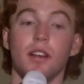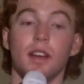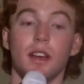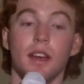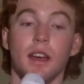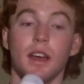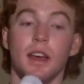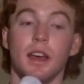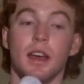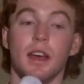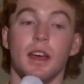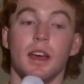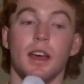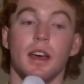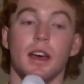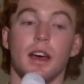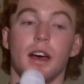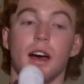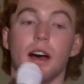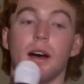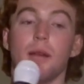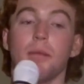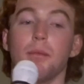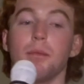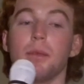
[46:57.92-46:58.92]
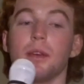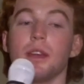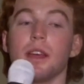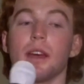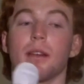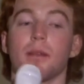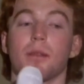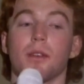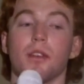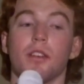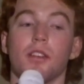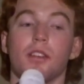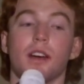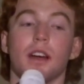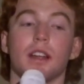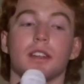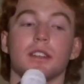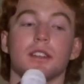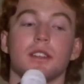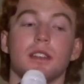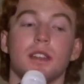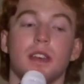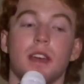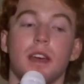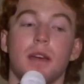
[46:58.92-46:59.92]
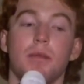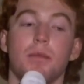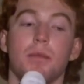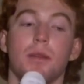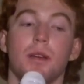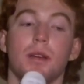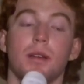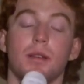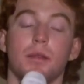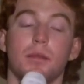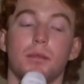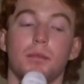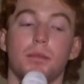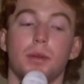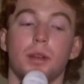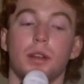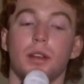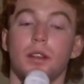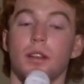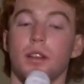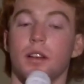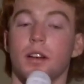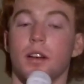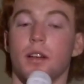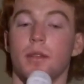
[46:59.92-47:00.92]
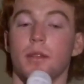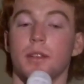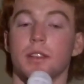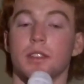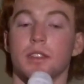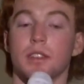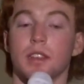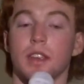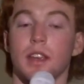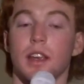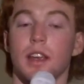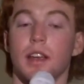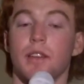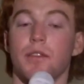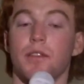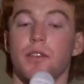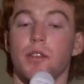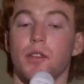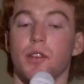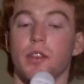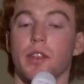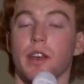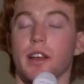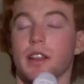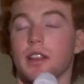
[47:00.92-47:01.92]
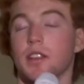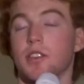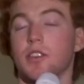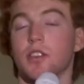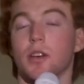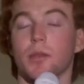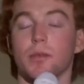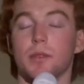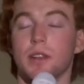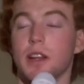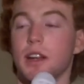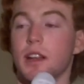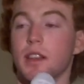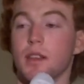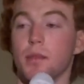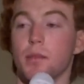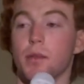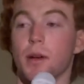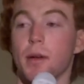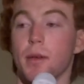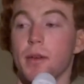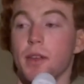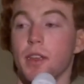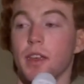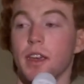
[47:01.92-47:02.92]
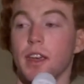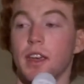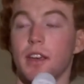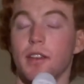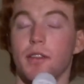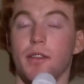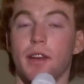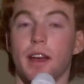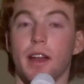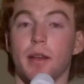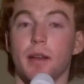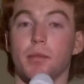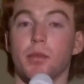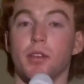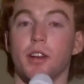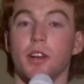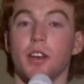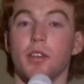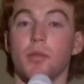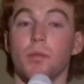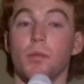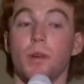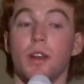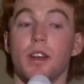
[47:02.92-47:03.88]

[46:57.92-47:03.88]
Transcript: But yeah, congrats to them. But obviously, if you're in like the top 10 in the Premier League, you've had a pretty good window.